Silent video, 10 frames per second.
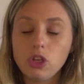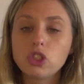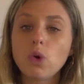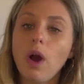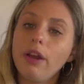
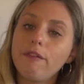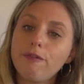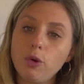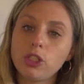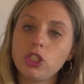So
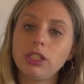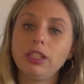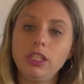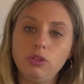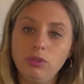
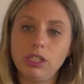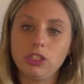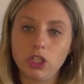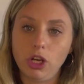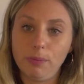unfortunately, you
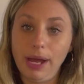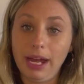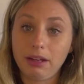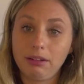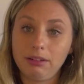need to go back.